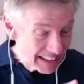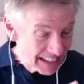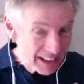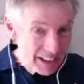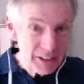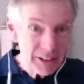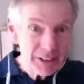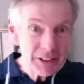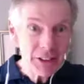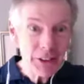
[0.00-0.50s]

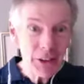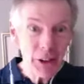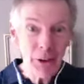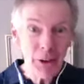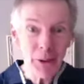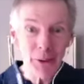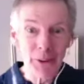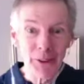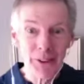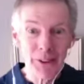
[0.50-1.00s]
and he said,
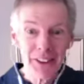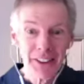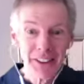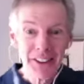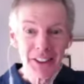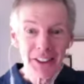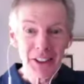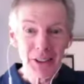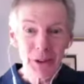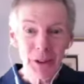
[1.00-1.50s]
oh,
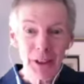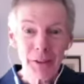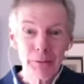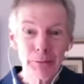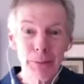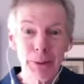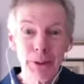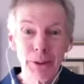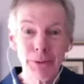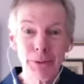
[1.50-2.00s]
you have
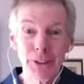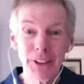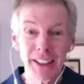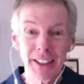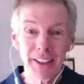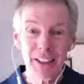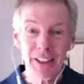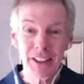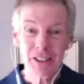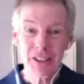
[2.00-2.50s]
purfling
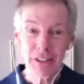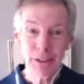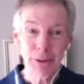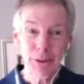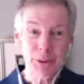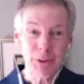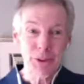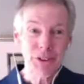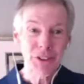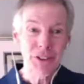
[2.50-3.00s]
that's
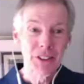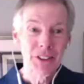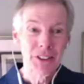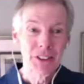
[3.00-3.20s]
loose.